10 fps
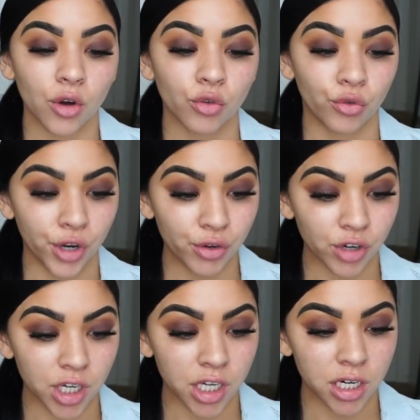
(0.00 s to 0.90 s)

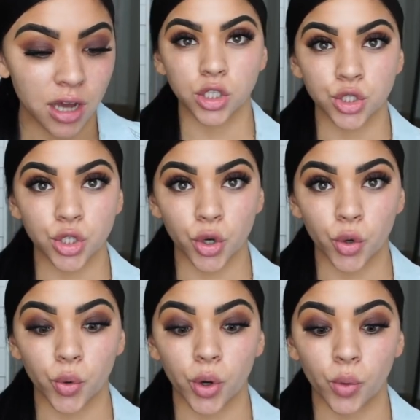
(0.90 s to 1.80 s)
rerun.
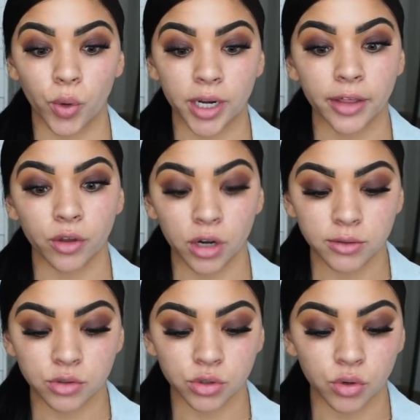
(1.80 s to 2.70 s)
So when I thought I
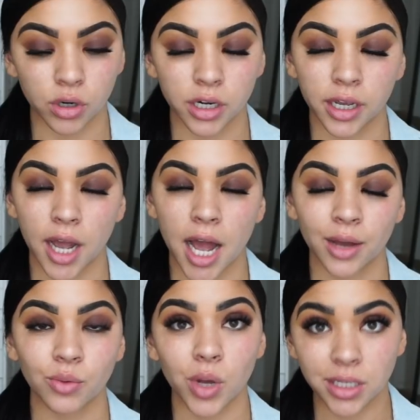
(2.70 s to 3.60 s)
was recording,
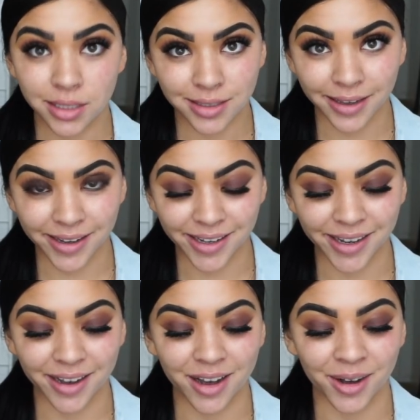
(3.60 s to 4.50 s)
I was
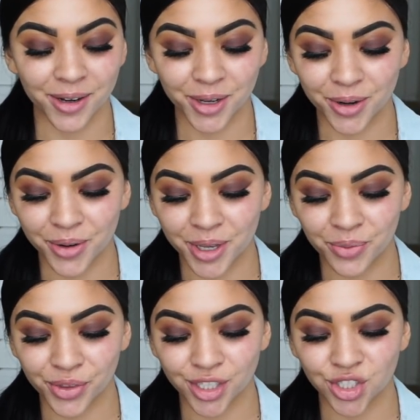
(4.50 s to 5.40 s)
saying I'm gonna go
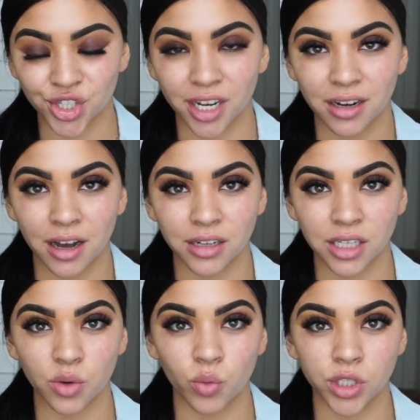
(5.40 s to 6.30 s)
in with the shade
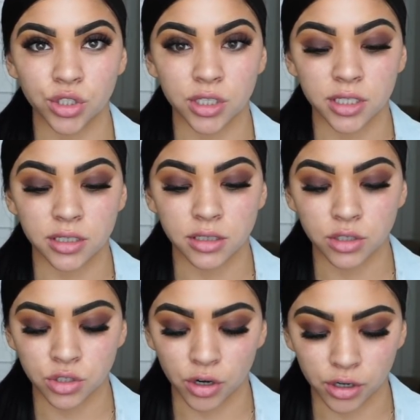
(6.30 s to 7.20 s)
Honey, which is
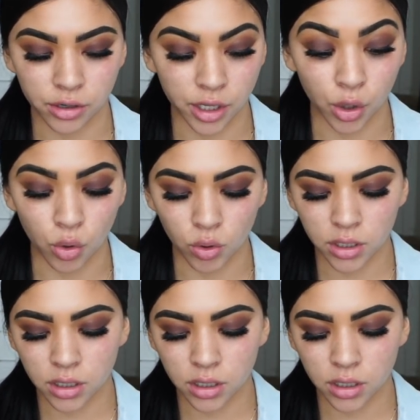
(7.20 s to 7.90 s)
darker than Golden